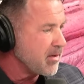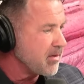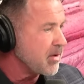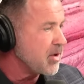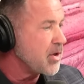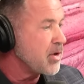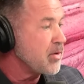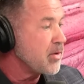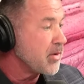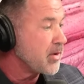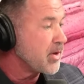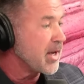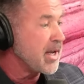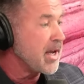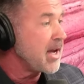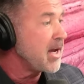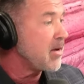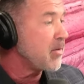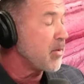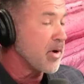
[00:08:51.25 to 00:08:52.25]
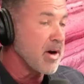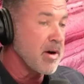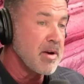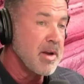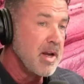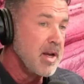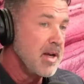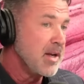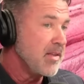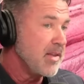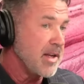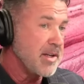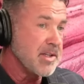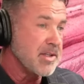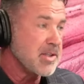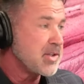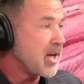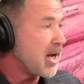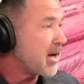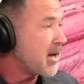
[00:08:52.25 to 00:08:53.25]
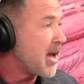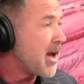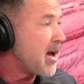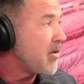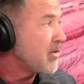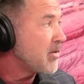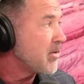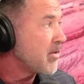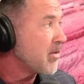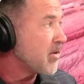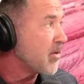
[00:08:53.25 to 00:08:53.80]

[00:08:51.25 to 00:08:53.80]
of the youth today where they just check out,